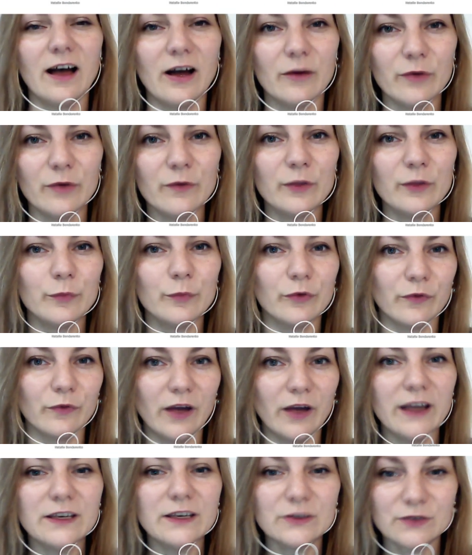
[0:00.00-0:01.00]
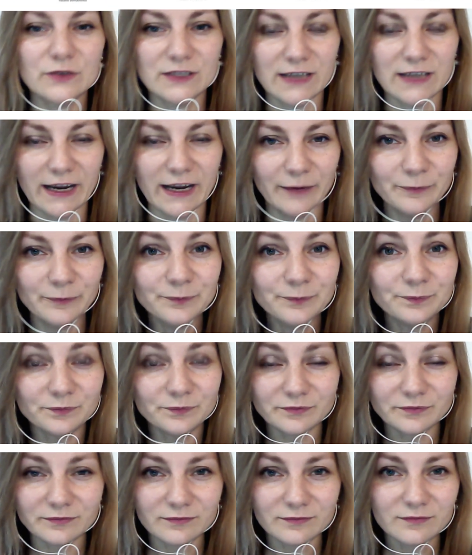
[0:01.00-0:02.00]
we will provide to them
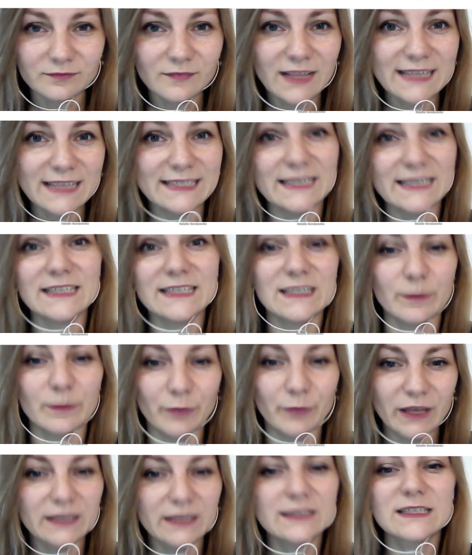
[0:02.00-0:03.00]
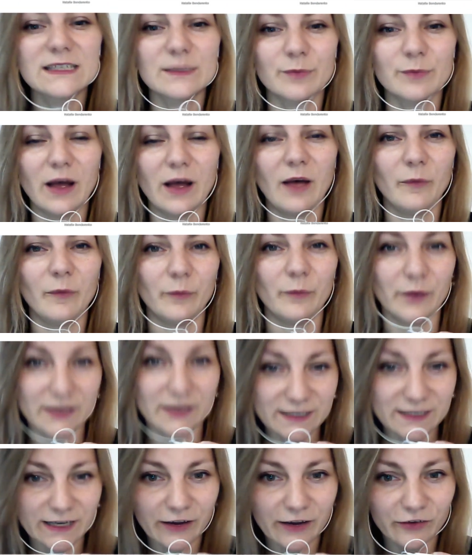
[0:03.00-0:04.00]
60 minutes spa
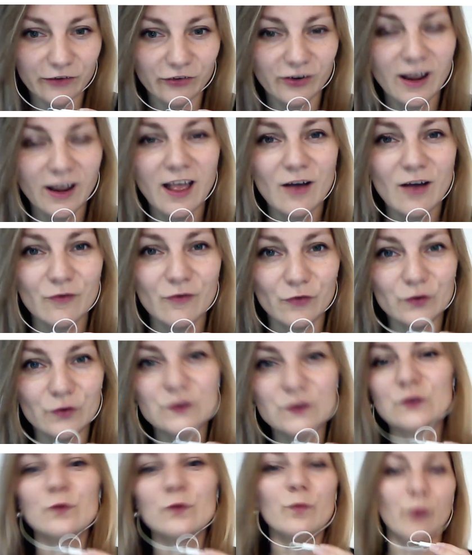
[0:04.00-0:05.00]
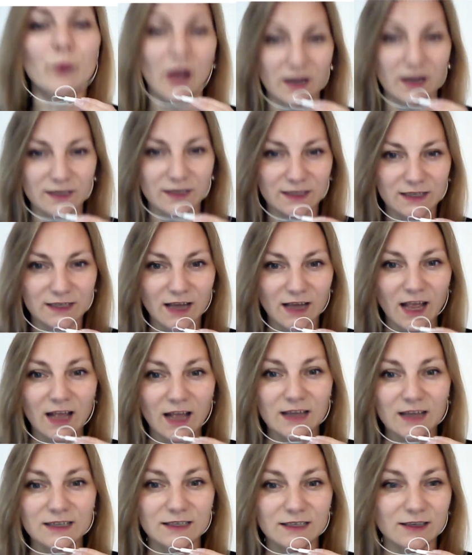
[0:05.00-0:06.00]
massage for 2 packs.
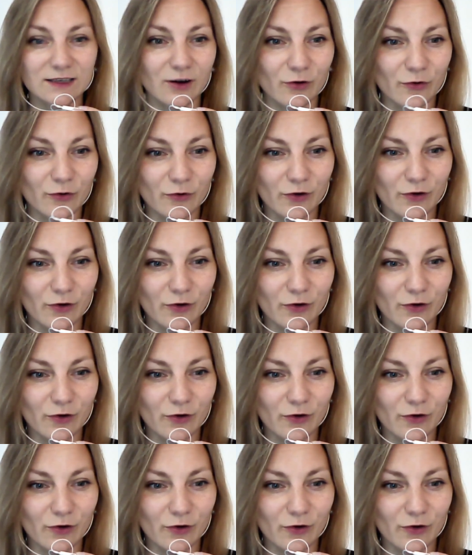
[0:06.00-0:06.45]
So